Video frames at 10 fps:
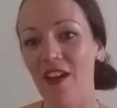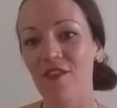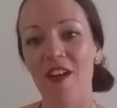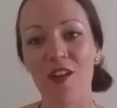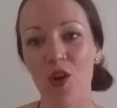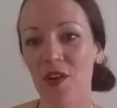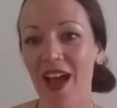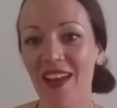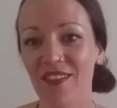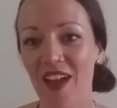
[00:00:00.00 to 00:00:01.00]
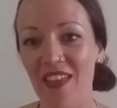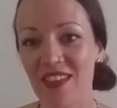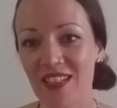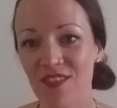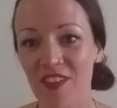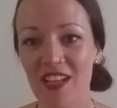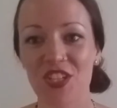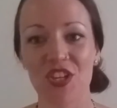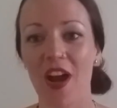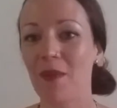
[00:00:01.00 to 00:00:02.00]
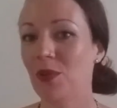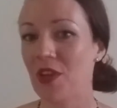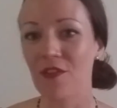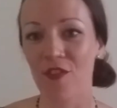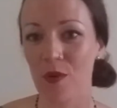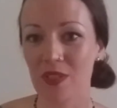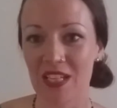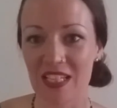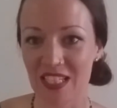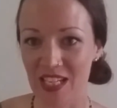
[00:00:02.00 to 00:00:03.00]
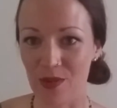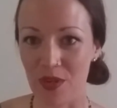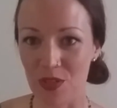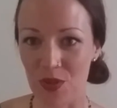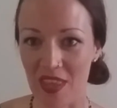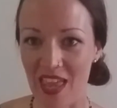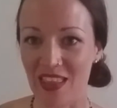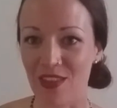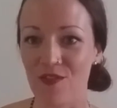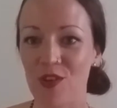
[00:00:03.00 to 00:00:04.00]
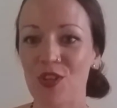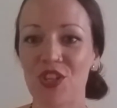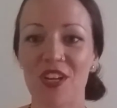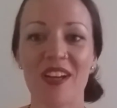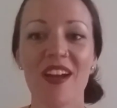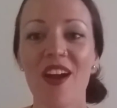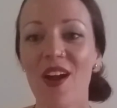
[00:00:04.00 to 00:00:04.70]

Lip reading: I've gone out and I've had this adventure. I'm looking forward to continuing doing that in the future.